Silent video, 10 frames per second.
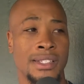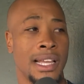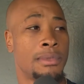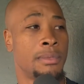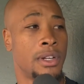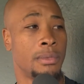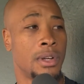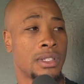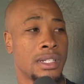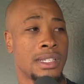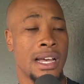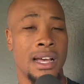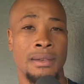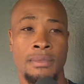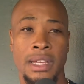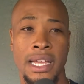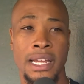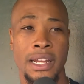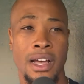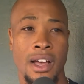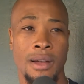stay up the middle most of the time and,